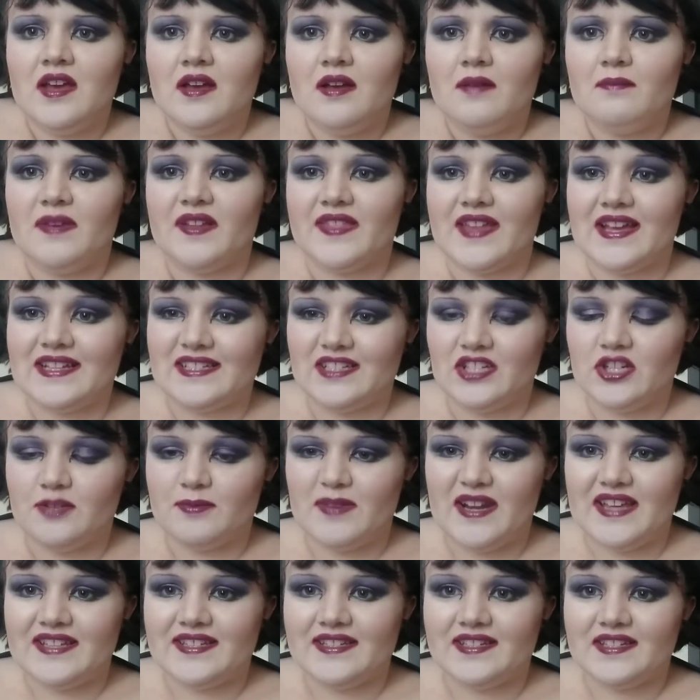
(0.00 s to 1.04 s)
but there's
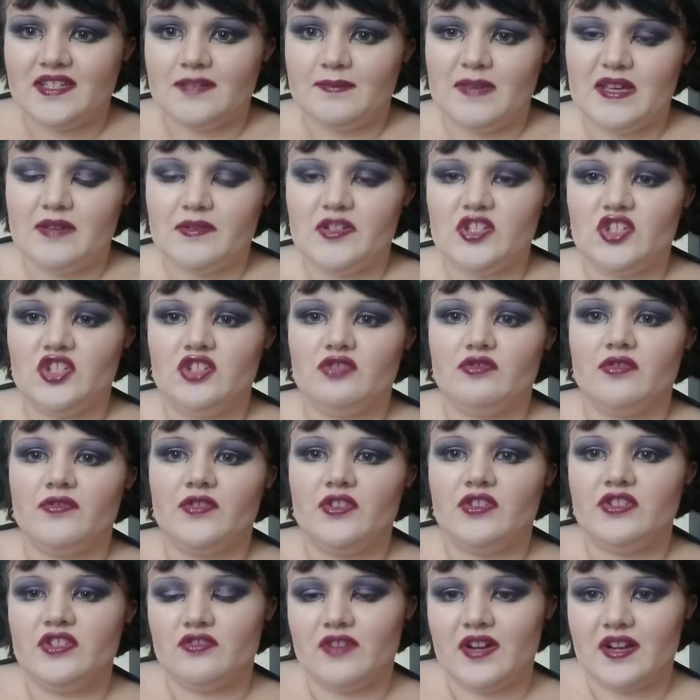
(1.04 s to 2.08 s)
luminescence to me which you
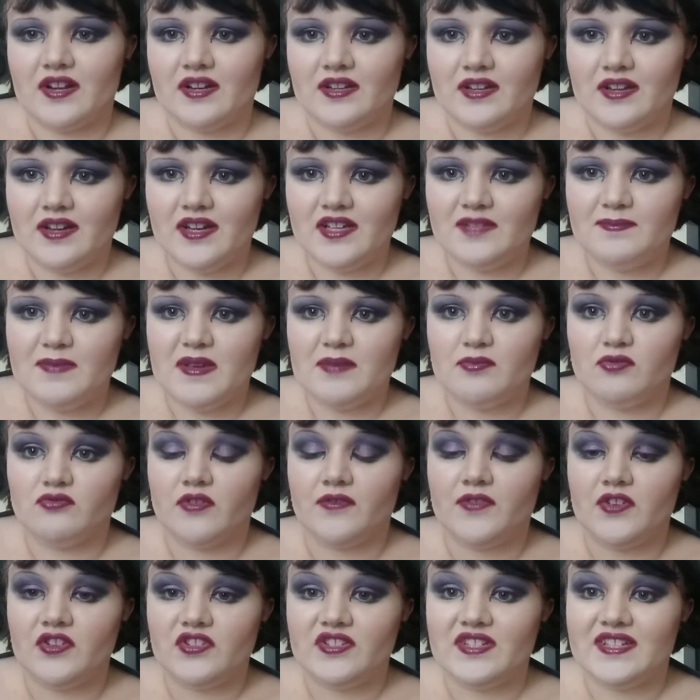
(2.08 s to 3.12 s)
refuse to recognise. People
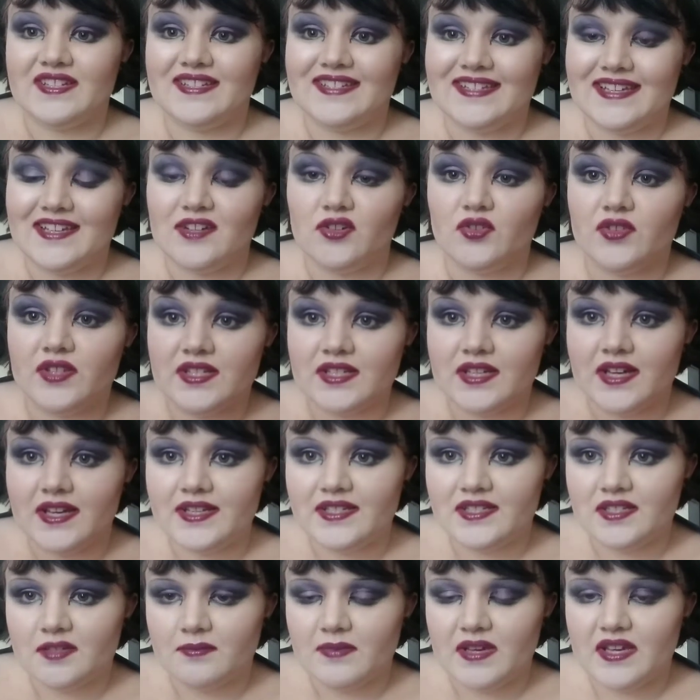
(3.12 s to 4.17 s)
refuse to see all the
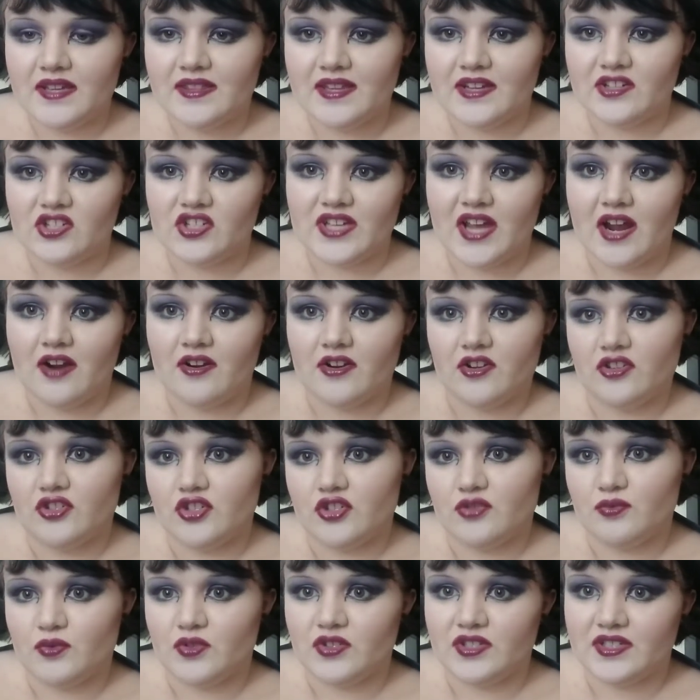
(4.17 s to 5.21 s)
size to me. They just carry on
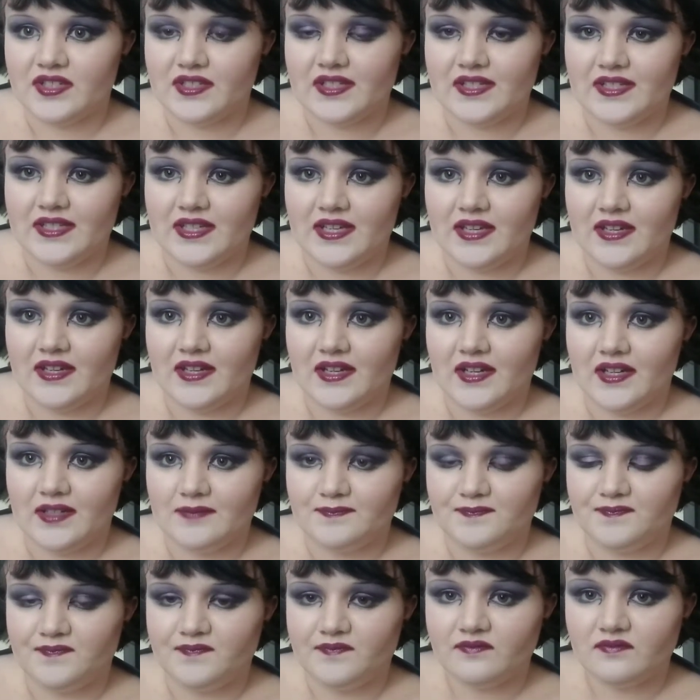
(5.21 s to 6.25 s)
just wanting to see
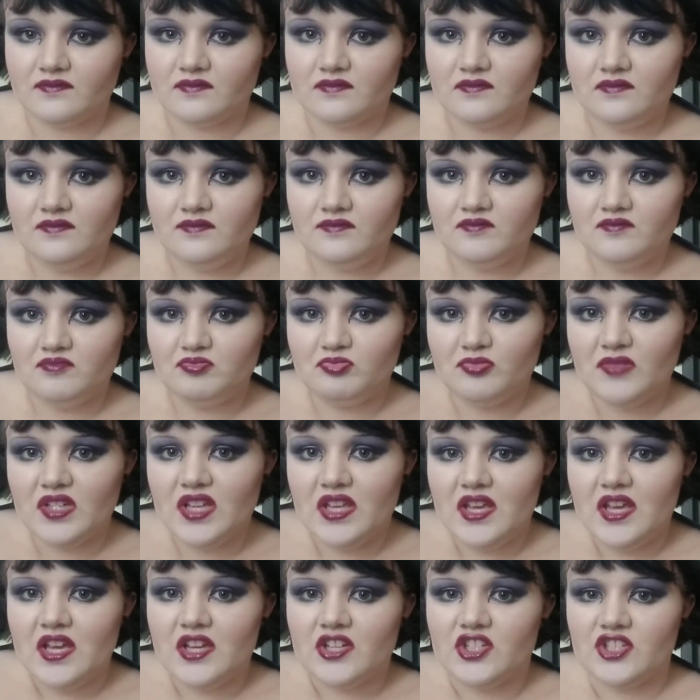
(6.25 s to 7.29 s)
um,
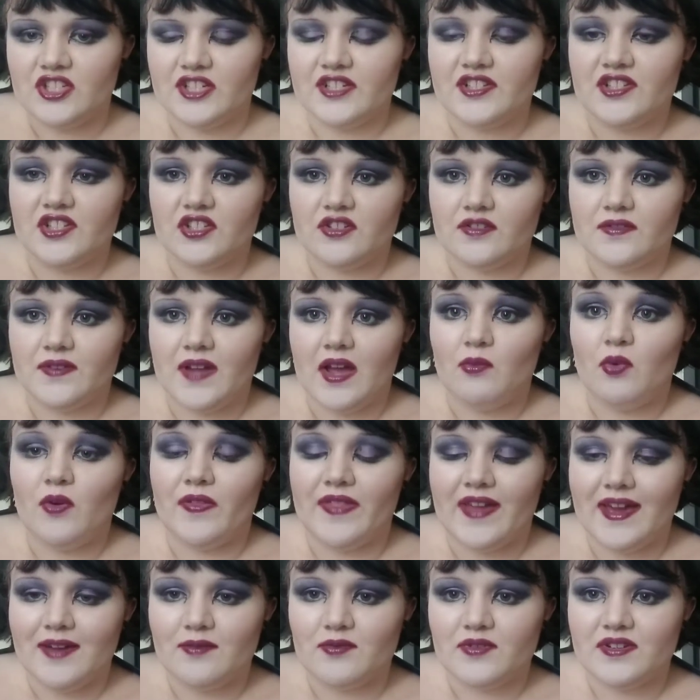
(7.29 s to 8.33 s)
just sort of like what
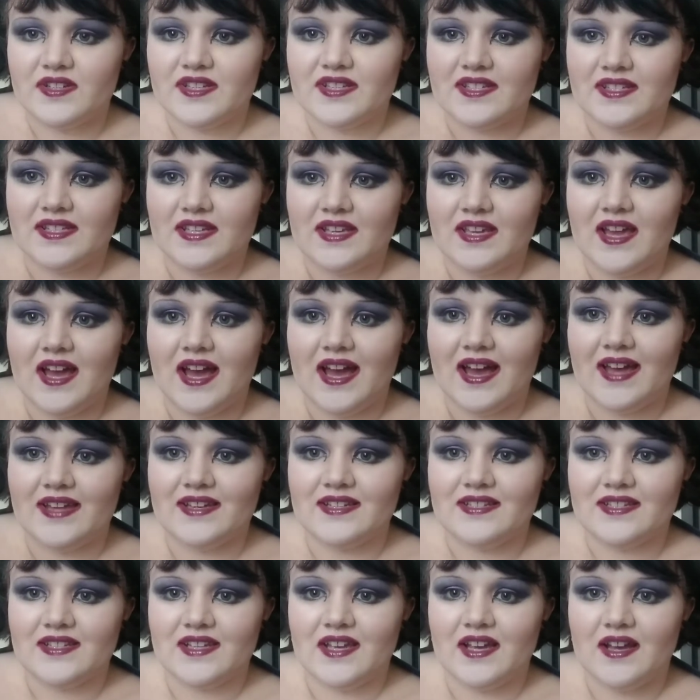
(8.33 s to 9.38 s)
they want to see
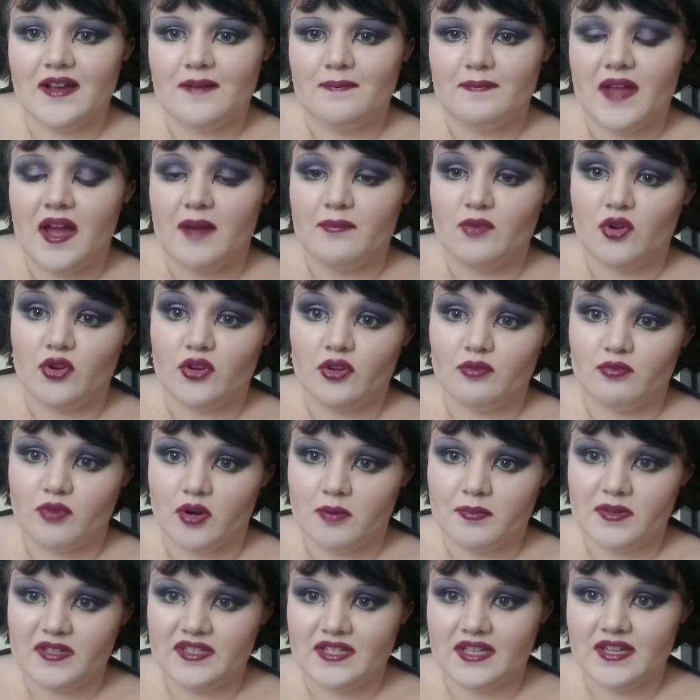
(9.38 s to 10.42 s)
and um, I'm not your
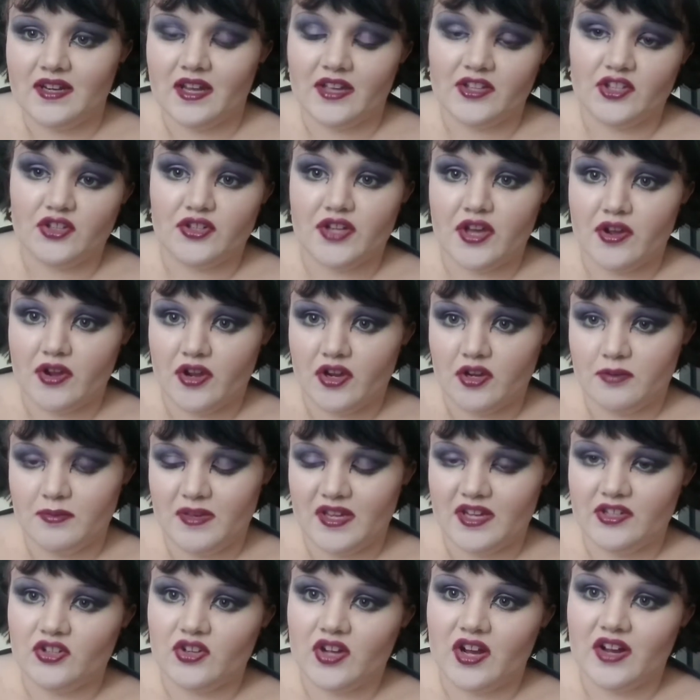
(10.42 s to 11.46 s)
property. Like you don't own
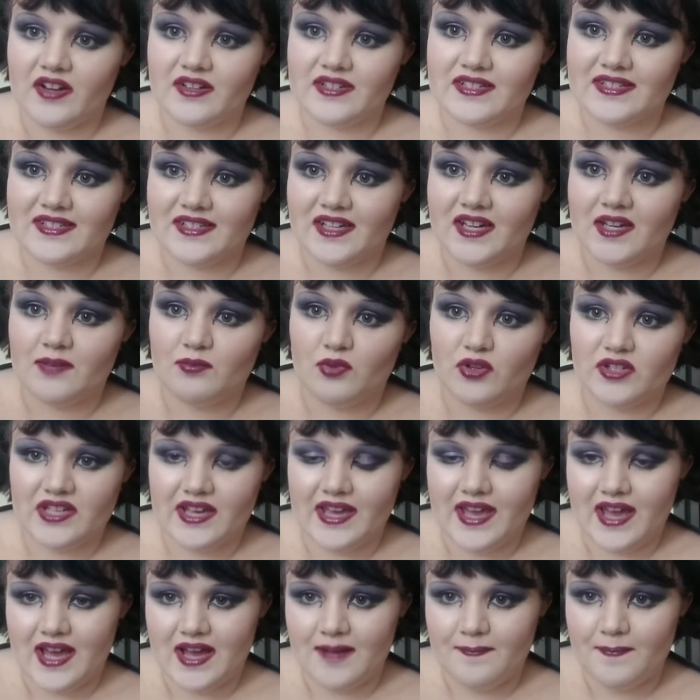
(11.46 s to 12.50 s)
me and you can't decide what
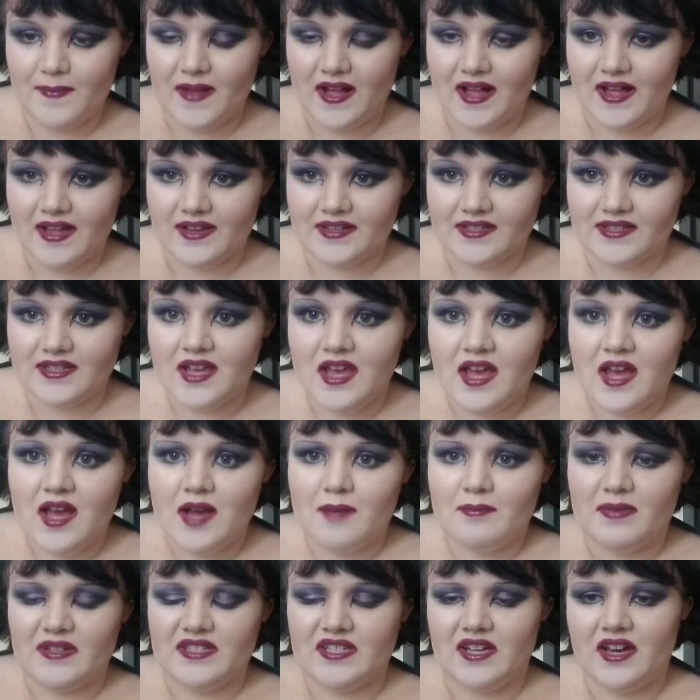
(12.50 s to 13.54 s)
I am. And
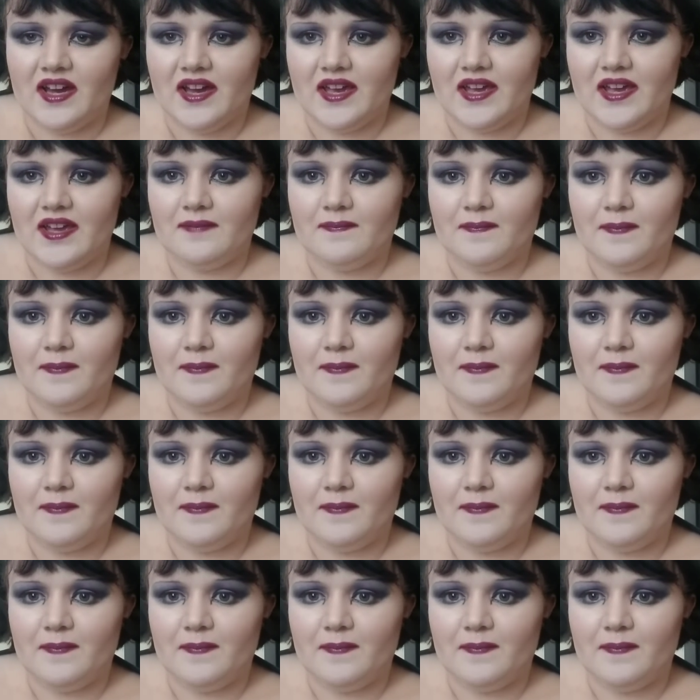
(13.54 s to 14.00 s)
But I